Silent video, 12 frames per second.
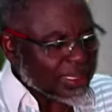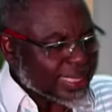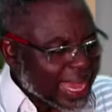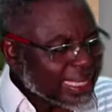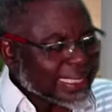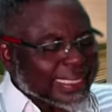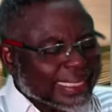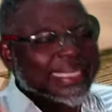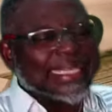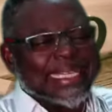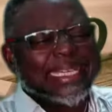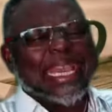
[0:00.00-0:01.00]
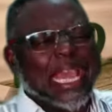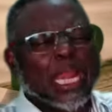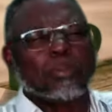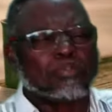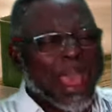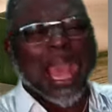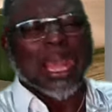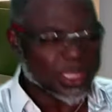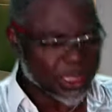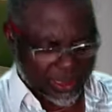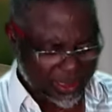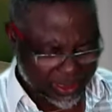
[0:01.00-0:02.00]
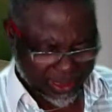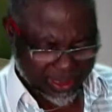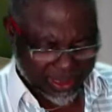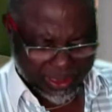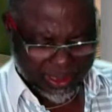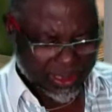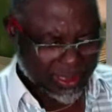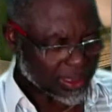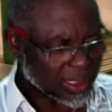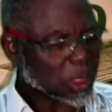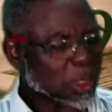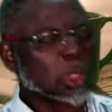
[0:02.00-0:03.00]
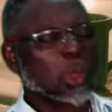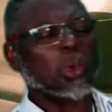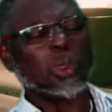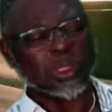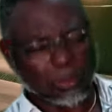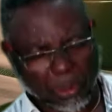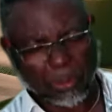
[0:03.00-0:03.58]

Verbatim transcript: Destiny help us. They told the